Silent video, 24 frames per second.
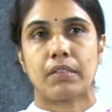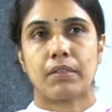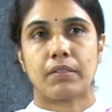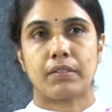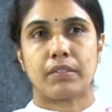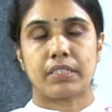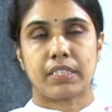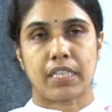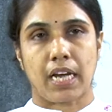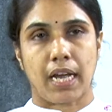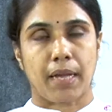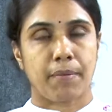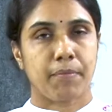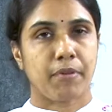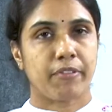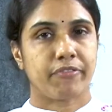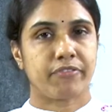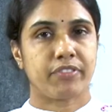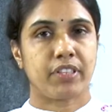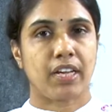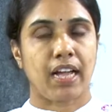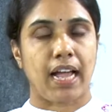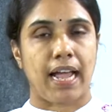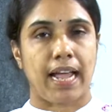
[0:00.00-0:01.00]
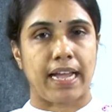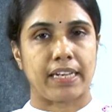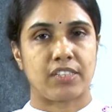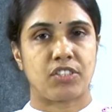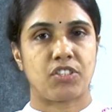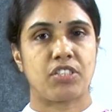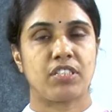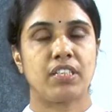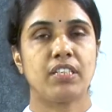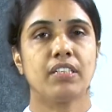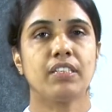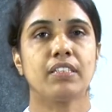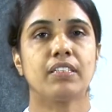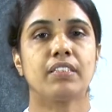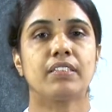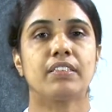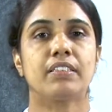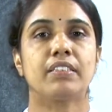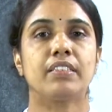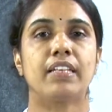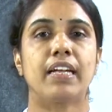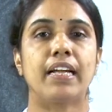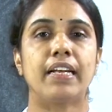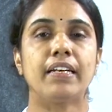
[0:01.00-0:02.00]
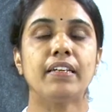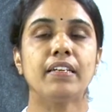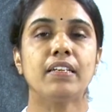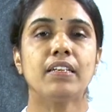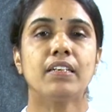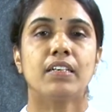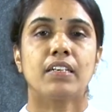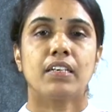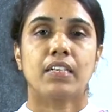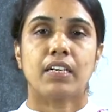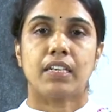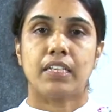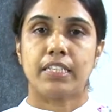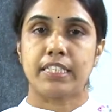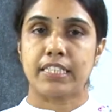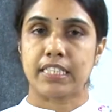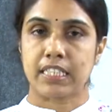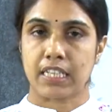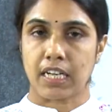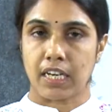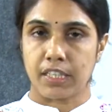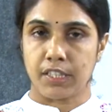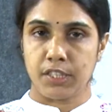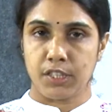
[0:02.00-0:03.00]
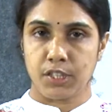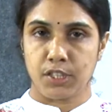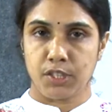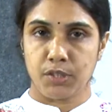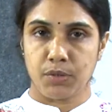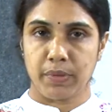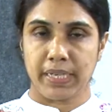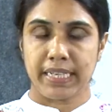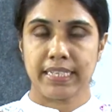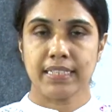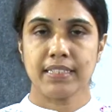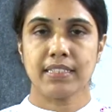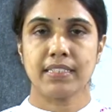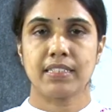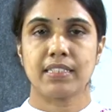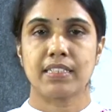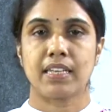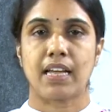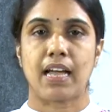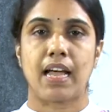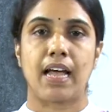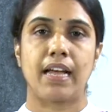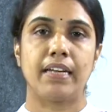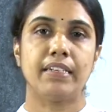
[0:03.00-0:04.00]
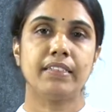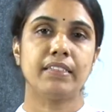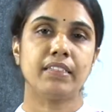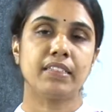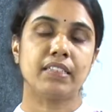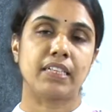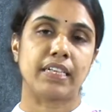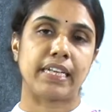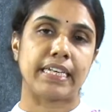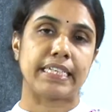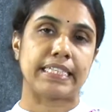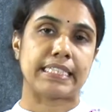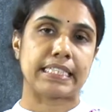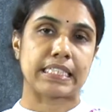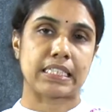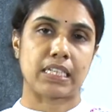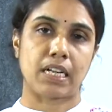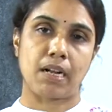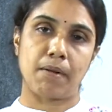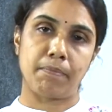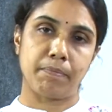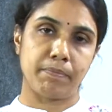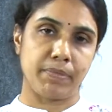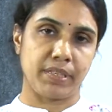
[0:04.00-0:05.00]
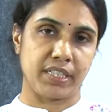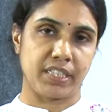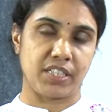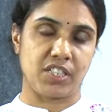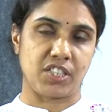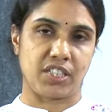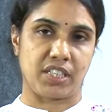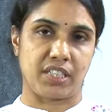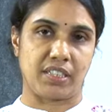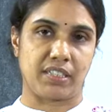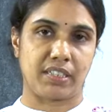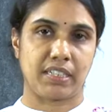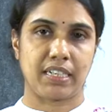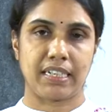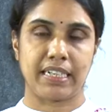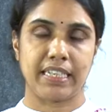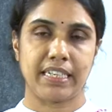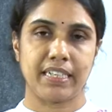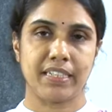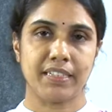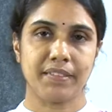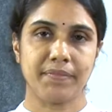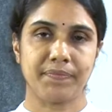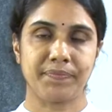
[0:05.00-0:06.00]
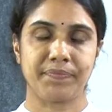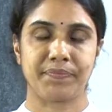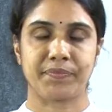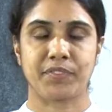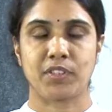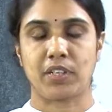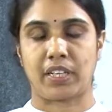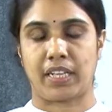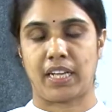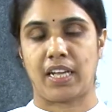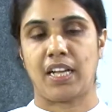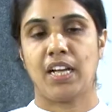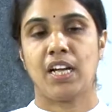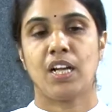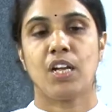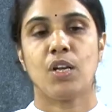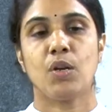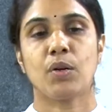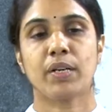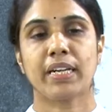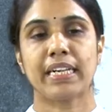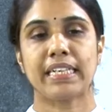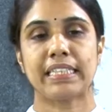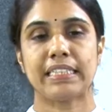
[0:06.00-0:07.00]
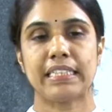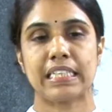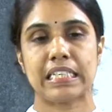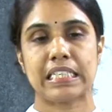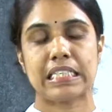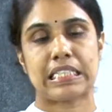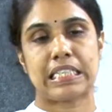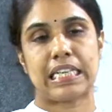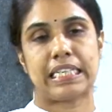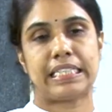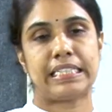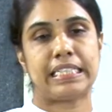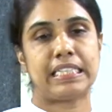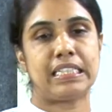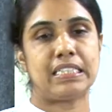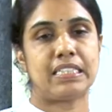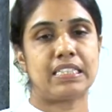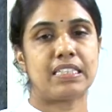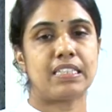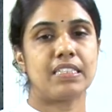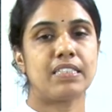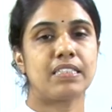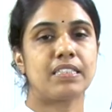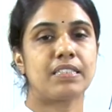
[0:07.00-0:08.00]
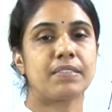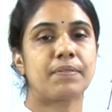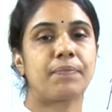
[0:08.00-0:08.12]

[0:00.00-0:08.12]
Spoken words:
time of the action, then its continuance and its completion. Clear? Okay. Look at these sentences.